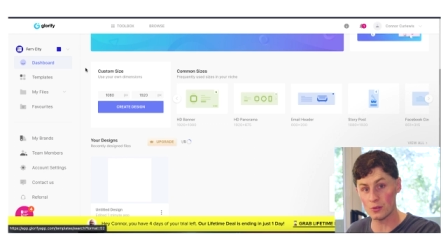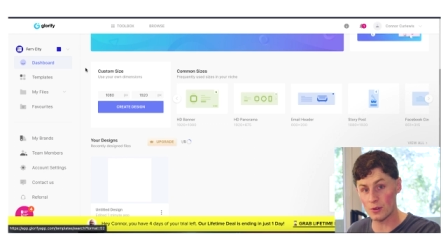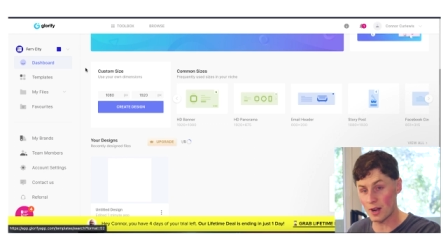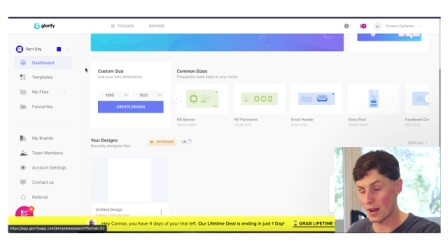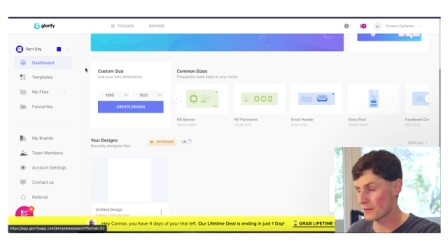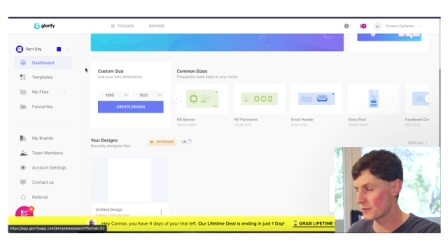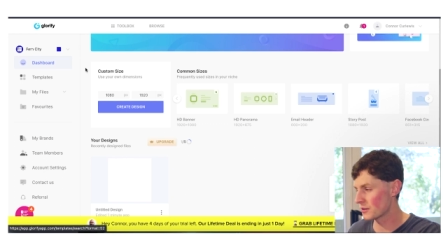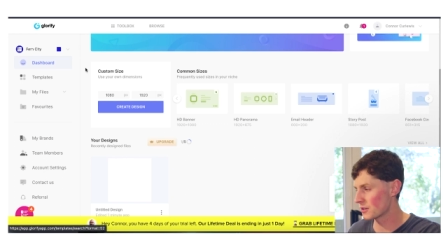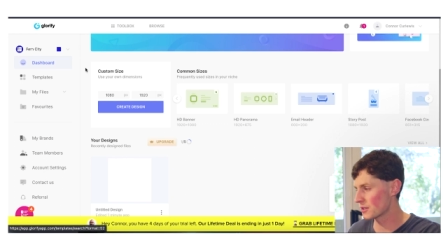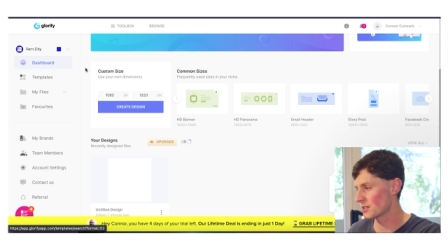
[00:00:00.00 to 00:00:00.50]
of
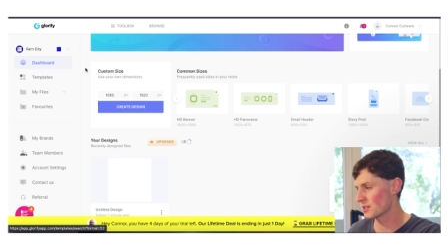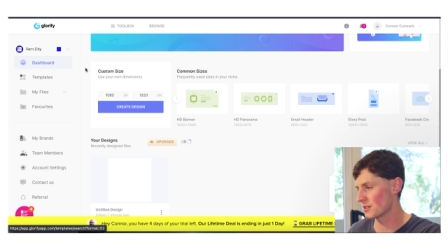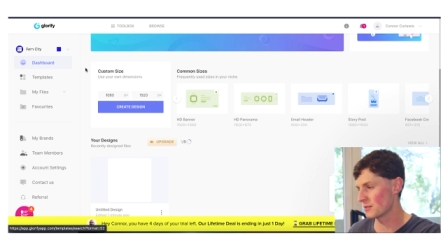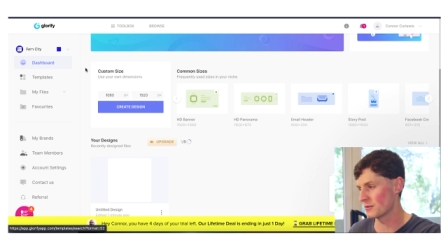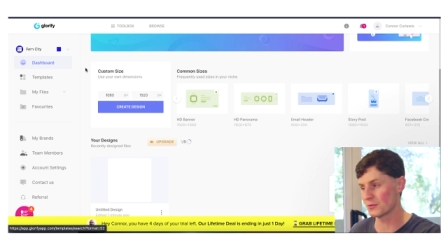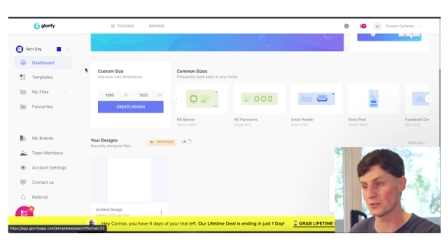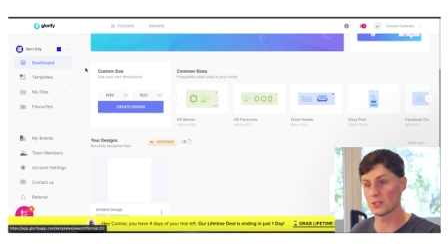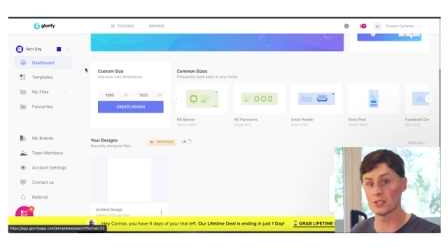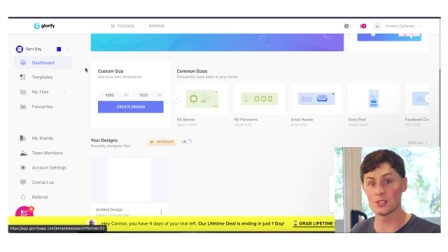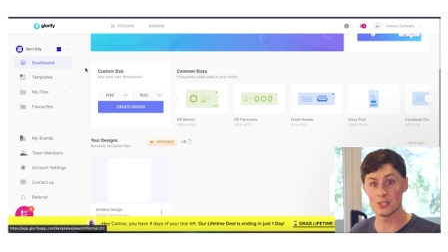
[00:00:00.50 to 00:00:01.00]
graphics,
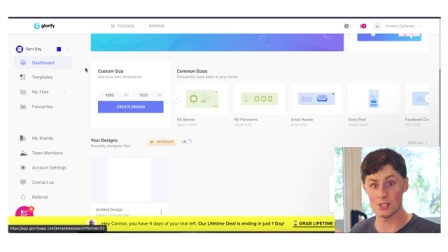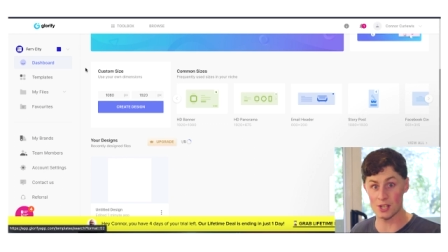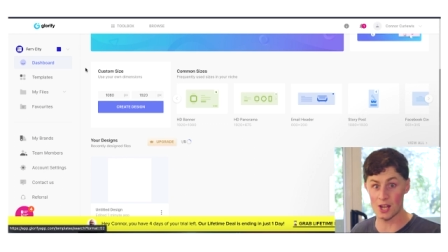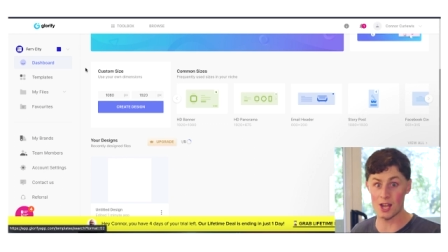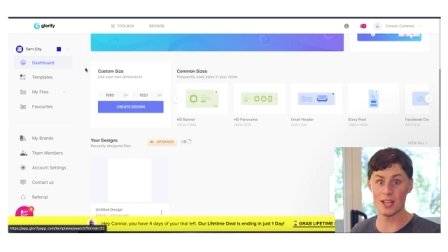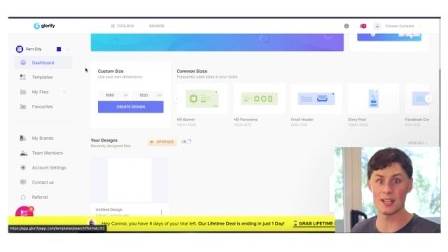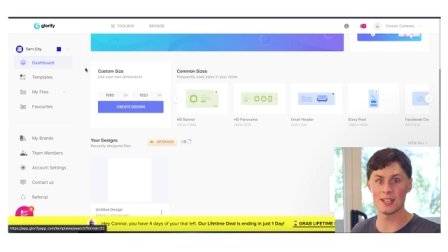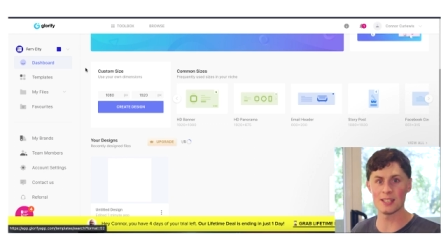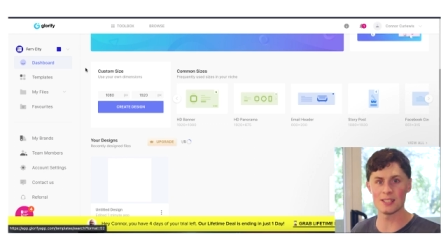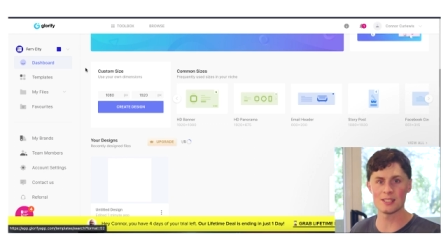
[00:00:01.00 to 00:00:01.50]
of
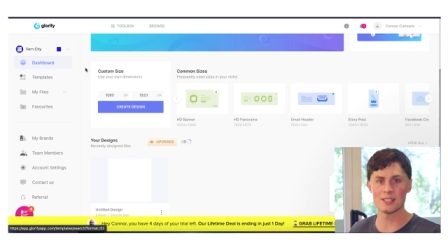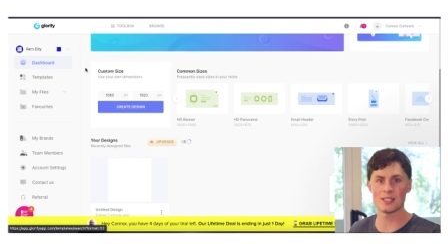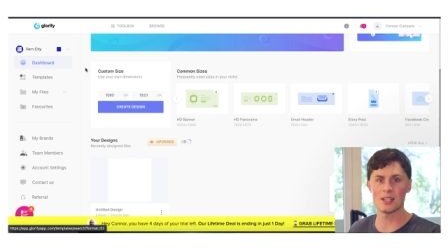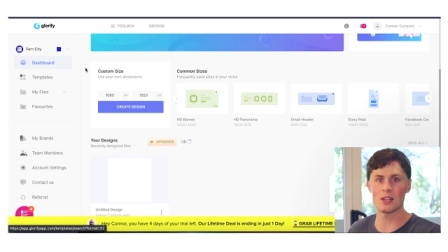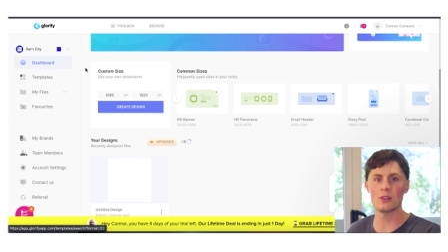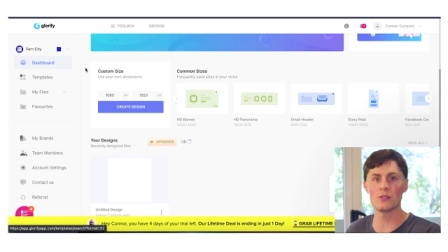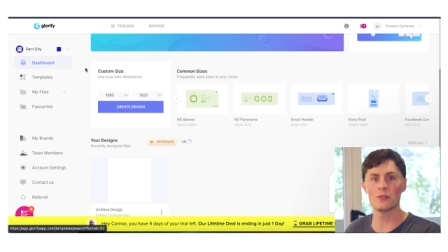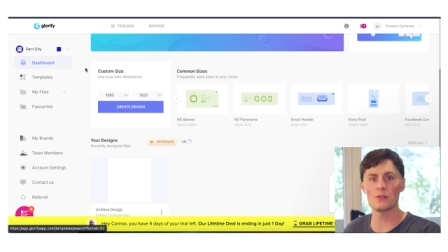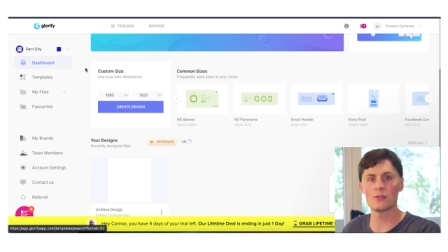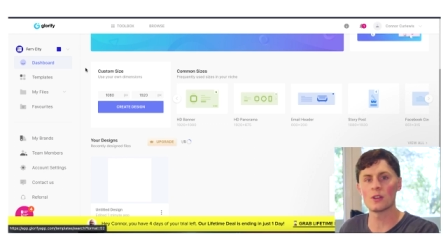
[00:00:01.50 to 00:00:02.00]
design
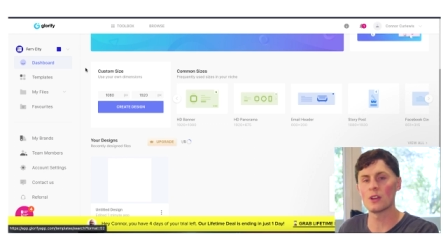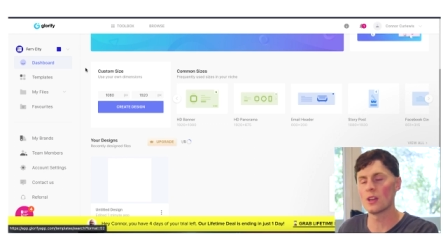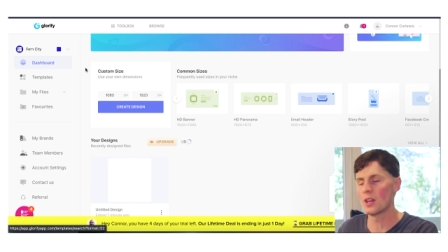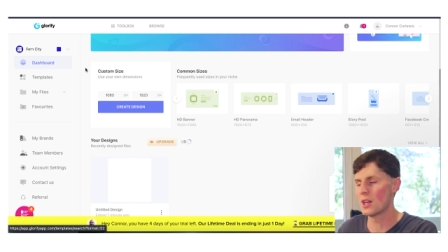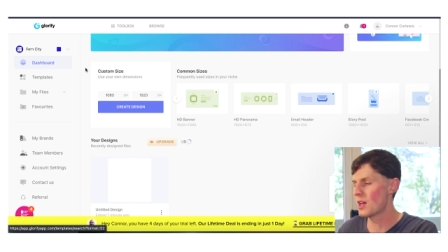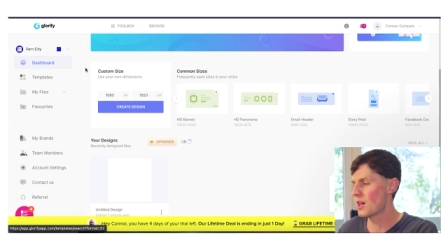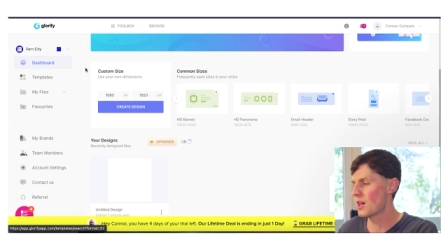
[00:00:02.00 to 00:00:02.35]
itself,